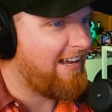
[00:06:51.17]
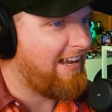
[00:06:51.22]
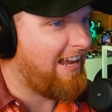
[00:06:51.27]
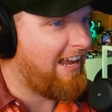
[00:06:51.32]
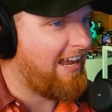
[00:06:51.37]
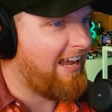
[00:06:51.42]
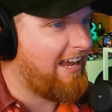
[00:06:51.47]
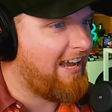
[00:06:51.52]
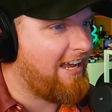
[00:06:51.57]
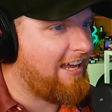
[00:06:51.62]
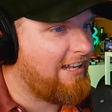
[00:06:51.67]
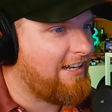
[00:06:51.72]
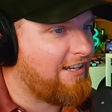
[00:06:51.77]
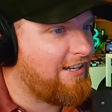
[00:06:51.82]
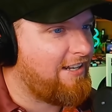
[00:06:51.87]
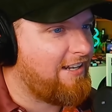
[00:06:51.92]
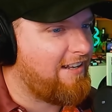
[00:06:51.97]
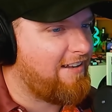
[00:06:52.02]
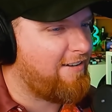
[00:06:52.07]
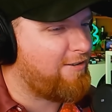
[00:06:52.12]

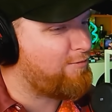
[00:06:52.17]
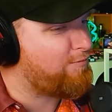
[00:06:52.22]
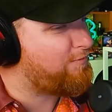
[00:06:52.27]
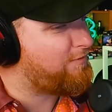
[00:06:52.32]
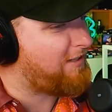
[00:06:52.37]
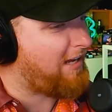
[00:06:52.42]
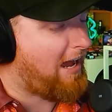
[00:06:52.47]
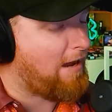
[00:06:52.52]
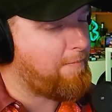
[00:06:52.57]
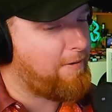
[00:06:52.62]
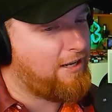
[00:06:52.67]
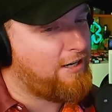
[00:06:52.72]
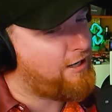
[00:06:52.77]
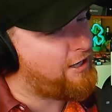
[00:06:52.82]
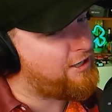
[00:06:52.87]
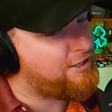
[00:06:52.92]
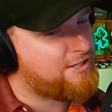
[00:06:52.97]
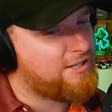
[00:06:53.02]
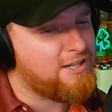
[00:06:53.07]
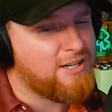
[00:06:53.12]
And I mean,
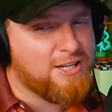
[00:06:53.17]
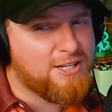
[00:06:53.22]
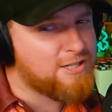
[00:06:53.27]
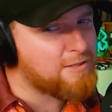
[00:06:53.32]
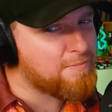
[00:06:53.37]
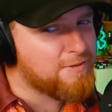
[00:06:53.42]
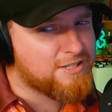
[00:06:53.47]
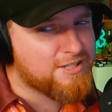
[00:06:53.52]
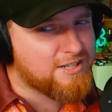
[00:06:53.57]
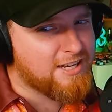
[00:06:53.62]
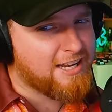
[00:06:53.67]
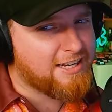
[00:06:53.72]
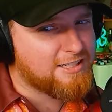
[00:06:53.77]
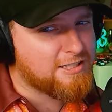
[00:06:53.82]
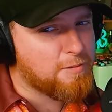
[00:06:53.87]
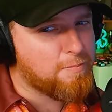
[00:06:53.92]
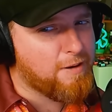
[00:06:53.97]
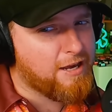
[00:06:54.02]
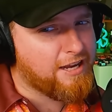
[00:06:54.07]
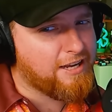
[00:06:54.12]
it's an easy mistake
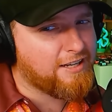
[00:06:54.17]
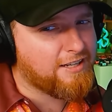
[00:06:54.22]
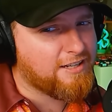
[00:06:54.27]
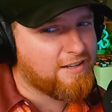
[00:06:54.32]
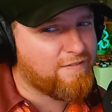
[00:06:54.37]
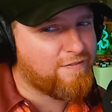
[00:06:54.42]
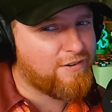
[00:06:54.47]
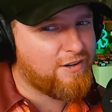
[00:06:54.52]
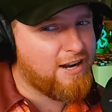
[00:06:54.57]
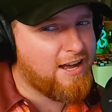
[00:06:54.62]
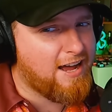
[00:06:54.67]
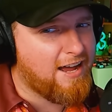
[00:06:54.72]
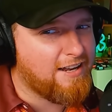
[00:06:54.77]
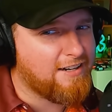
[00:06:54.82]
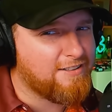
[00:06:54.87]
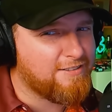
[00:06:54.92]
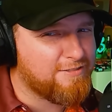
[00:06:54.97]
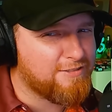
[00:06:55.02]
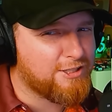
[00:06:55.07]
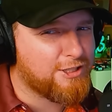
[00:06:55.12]
to make if you're not
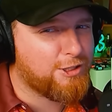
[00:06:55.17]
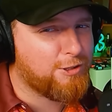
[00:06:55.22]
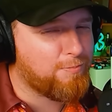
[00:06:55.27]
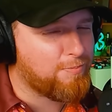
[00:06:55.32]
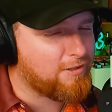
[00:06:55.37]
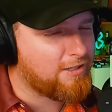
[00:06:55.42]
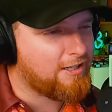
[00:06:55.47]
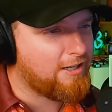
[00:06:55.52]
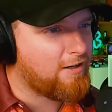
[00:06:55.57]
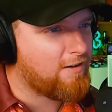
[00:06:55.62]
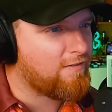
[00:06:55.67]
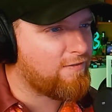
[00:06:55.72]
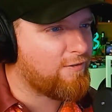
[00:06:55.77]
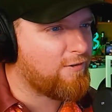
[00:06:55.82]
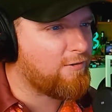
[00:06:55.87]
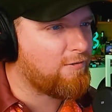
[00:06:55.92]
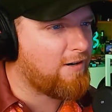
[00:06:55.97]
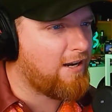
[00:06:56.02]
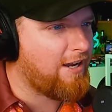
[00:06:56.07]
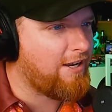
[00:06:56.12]
super
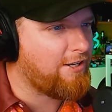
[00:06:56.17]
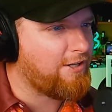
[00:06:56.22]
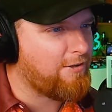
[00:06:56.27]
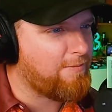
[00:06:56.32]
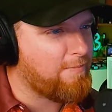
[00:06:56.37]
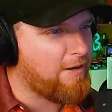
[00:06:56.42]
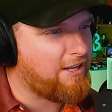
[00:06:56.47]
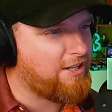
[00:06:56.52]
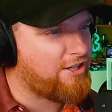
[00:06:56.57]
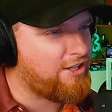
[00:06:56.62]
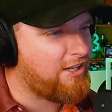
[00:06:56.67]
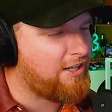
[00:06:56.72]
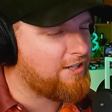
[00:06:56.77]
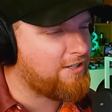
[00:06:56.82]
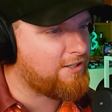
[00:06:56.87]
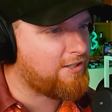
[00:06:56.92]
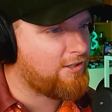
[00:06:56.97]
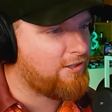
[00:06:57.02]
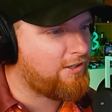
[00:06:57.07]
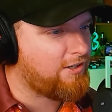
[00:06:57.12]
careful, right? You might think
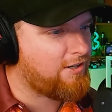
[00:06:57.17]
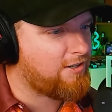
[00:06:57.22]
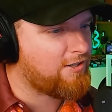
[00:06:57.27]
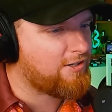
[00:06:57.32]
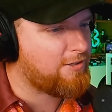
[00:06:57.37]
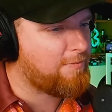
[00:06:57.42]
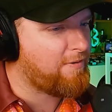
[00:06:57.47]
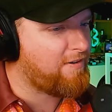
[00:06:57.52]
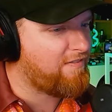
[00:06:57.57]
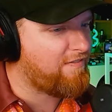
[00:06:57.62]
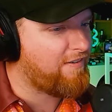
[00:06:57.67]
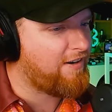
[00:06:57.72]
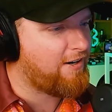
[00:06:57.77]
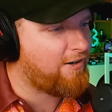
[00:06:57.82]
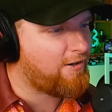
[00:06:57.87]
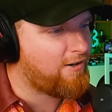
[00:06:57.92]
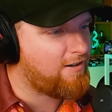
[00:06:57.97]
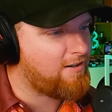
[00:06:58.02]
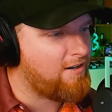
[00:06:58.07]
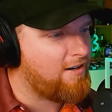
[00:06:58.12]
it's clear, to be
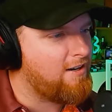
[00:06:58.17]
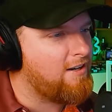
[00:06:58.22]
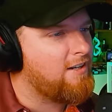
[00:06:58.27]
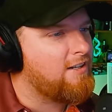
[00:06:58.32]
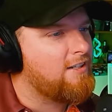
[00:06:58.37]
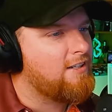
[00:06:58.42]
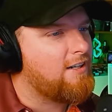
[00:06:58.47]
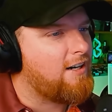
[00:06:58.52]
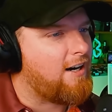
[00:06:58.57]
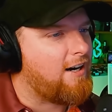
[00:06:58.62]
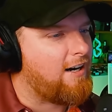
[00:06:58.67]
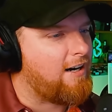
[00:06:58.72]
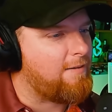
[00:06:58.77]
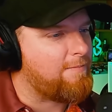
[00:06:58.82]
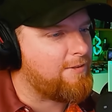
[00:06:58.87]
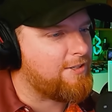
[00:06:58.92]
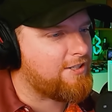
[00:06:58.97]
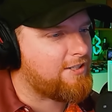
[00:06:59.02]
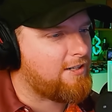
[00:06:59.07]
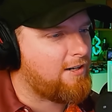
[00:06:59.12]
fair.
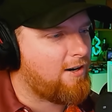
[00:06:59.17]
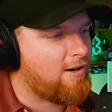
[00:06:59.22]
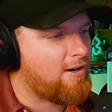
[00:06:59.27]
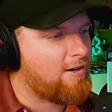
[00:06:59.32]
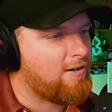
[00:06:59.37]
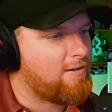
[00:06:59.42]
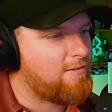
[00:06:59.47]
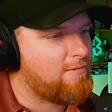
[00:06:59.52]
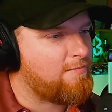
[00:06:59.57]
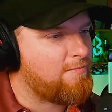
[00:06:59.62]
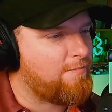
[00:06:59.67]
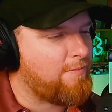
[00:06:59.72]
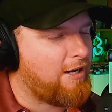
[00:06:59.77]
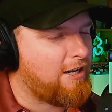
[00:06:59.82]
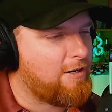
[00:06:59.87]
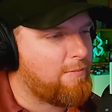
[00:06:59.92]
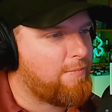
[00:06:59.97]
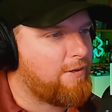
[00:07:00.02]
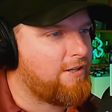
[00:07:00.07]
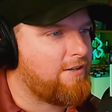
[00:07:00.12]
This car might
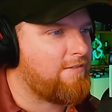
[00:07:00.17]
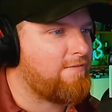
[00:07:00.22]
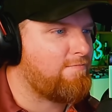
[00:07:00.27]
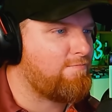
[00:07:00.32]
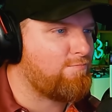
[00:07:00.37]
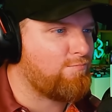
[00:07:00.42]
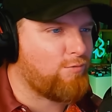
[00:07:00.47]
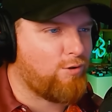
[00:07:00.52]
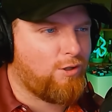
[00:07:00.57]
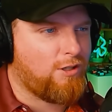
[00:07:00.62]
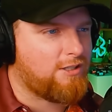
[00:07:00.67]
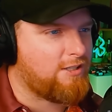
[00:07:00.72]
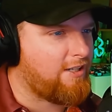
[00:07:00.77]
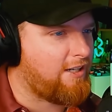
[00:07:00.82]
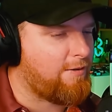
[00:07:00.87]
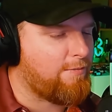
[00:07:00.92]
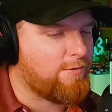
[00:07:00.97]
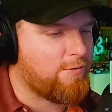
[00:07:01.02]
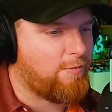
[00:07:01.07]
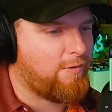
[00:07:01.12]
have looked like
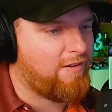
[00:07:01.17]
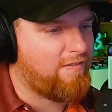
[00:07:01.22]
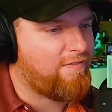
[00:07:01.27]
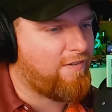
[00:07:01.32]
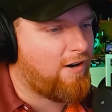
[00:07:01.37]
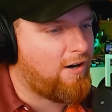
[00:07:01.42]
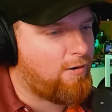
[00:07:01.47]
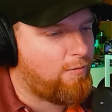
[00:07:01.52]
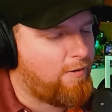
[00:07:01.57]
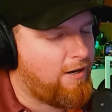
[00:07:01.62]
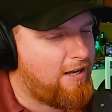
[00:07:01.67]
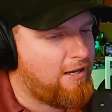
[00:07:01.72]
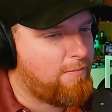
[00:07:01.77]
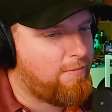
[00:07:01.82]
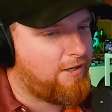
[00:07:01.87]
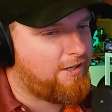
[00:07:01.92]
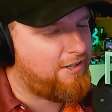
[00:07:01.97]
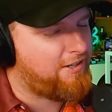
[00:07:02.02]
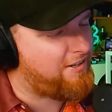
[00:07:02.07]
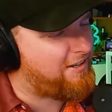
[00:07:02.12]
it was really far away,
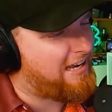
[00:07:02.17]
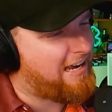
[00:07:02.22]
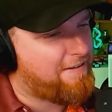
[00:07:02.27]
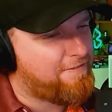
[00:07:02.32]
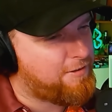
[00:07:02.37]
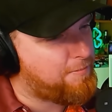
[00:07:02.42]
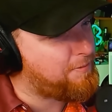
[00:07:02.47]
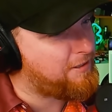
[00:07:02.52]
but you have to be